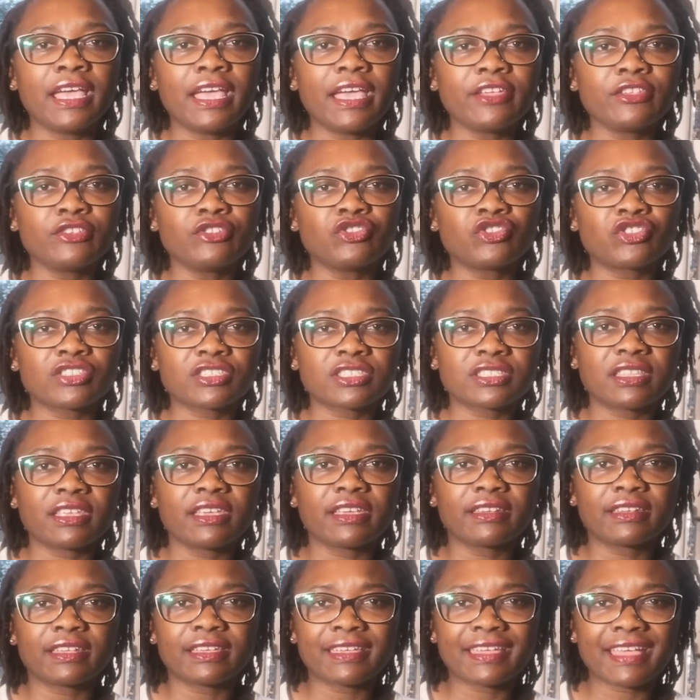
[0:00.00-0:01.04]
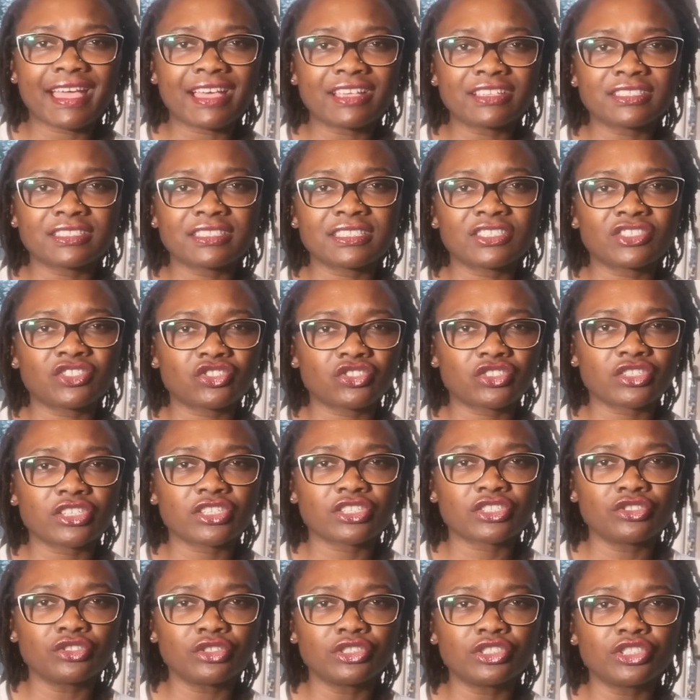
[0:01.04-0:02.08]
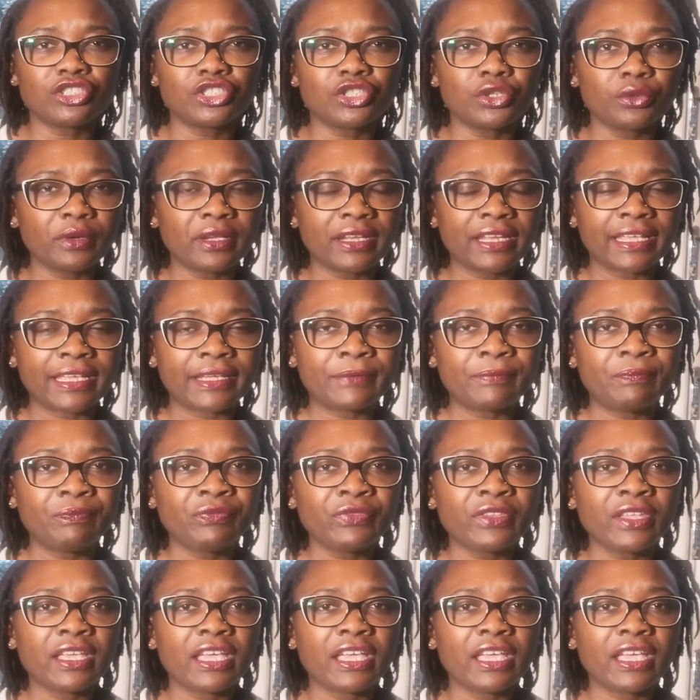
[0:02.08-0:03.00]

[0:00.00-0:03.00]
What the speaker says: and you just think the gas is just not doing it,